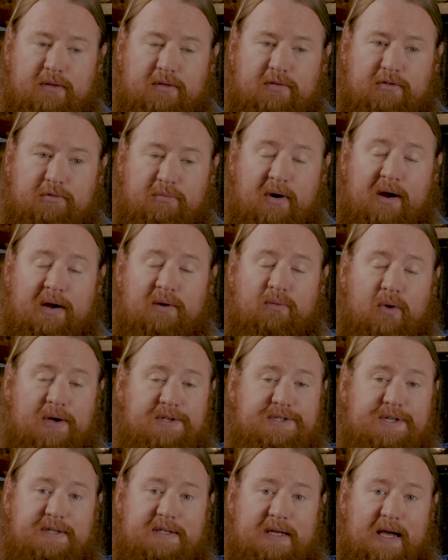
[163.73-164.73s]
the brain
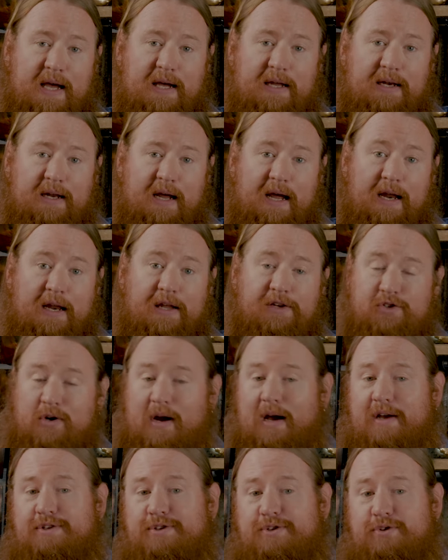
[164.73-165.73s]
wasn't dead and it
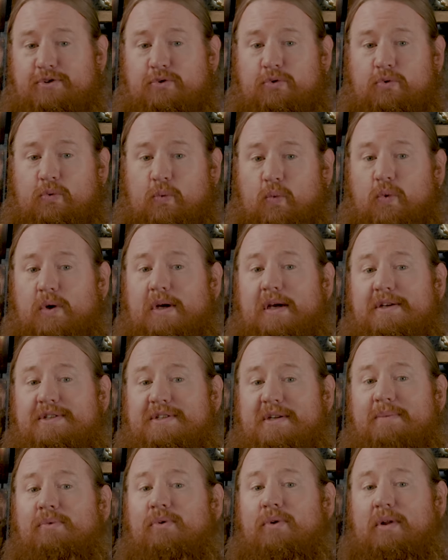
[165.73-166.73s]
tries to
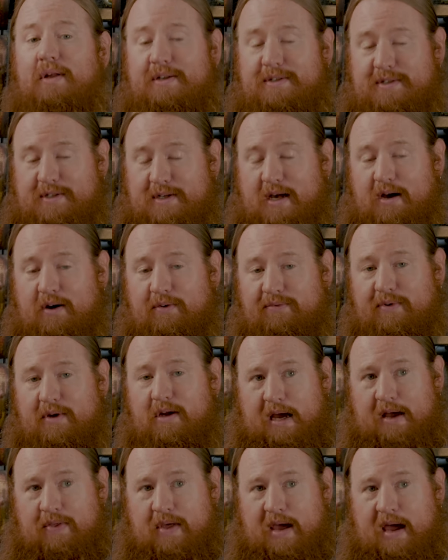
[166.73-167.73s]
reassemble itself.
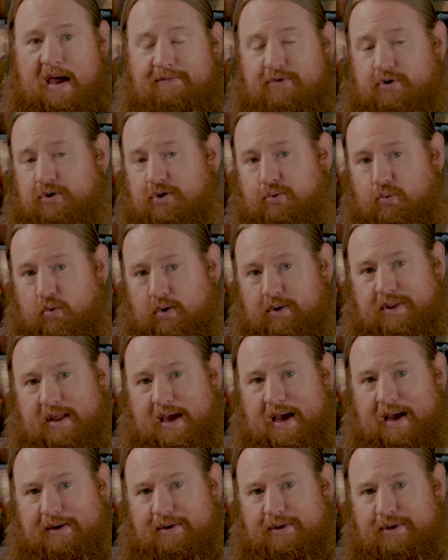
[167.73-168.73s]
And they have to thwart
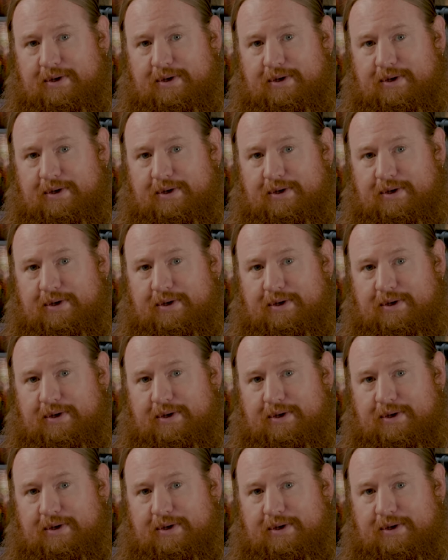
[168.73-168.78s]
that.